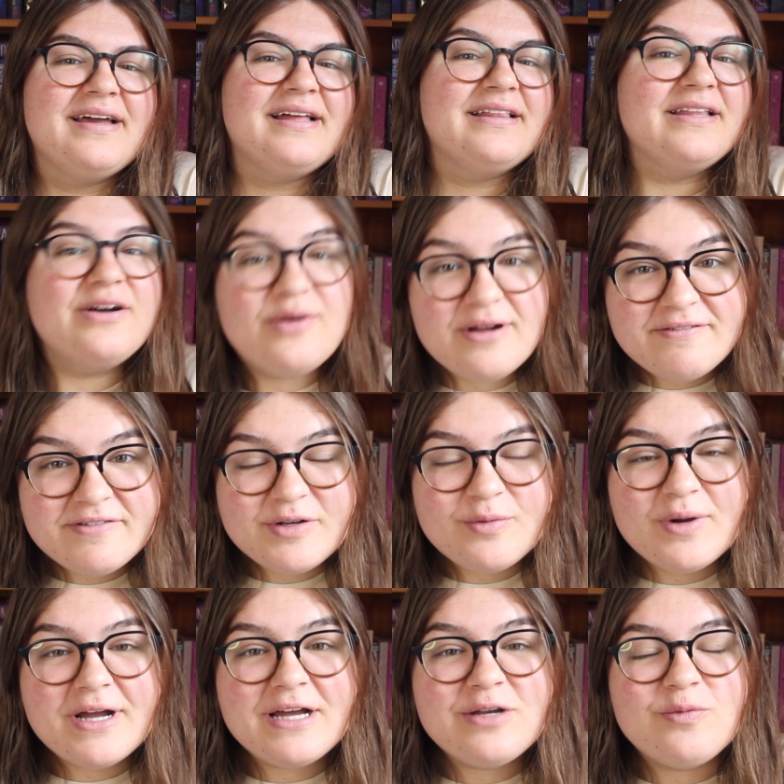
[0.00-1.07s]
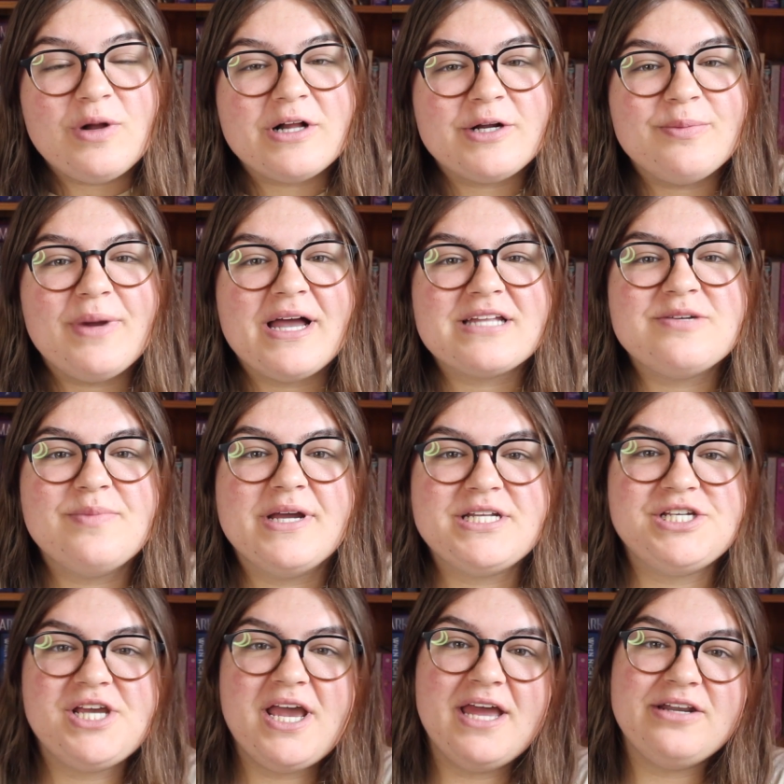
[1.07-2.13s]
Hello everyone, welcome back to my
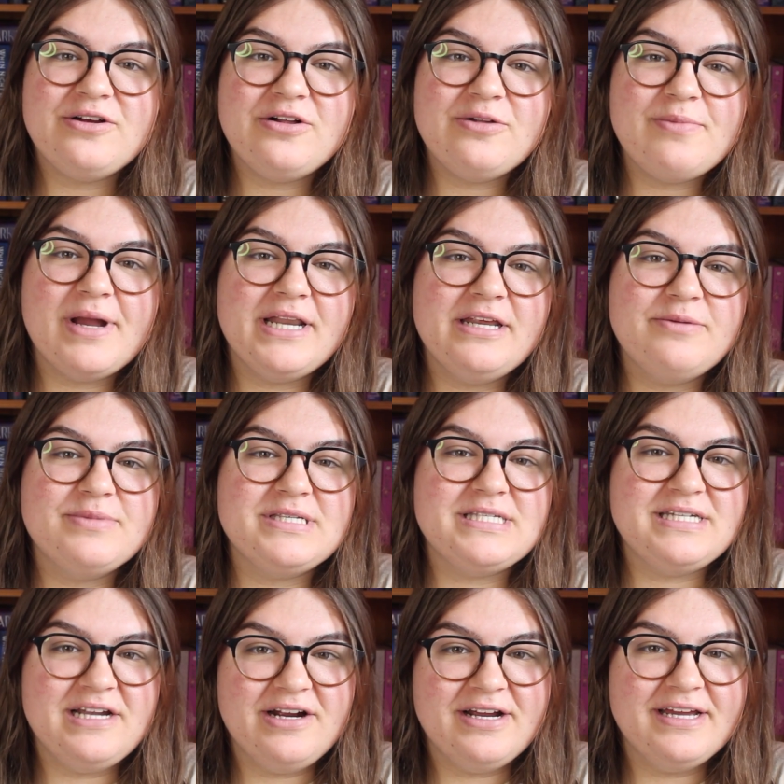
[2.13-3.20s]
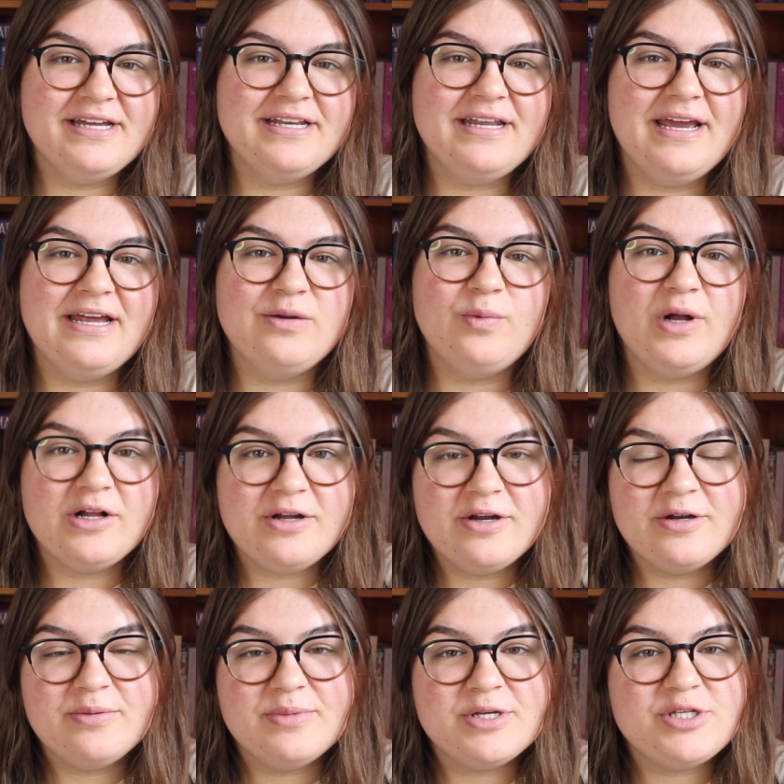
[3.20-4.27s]
channel. My name is Darian and
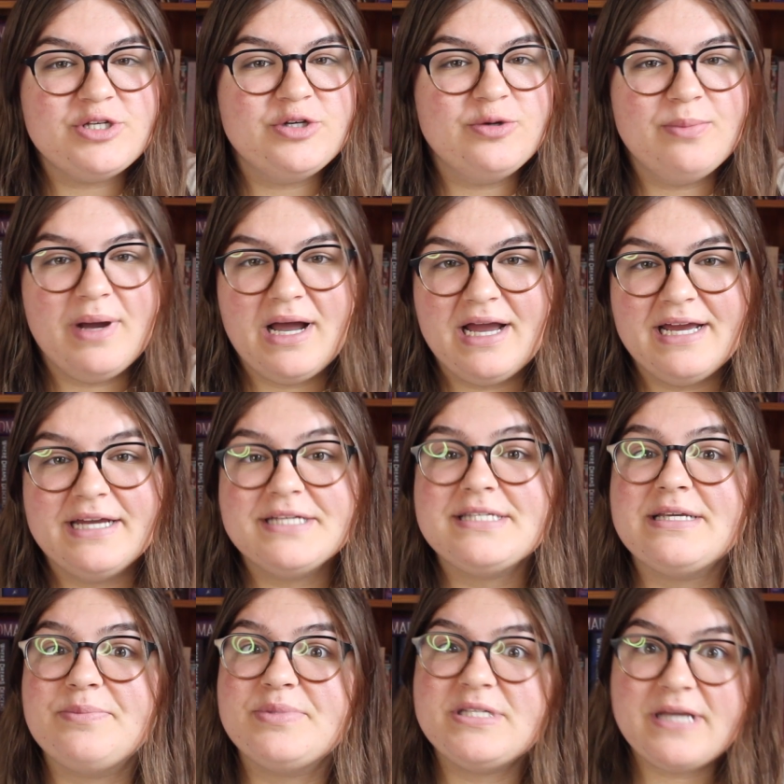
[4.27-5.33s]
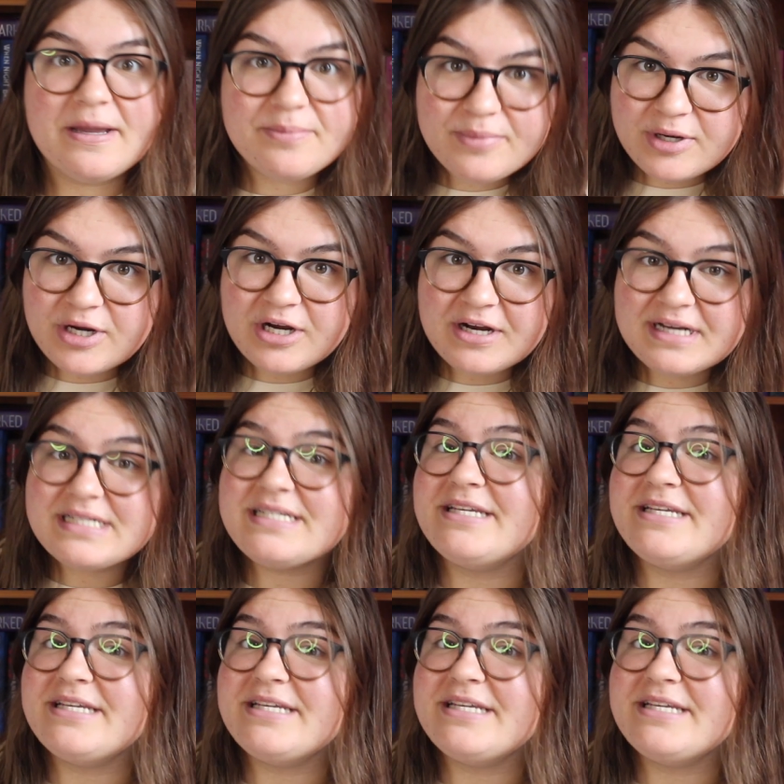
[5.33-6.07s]
welcome to my September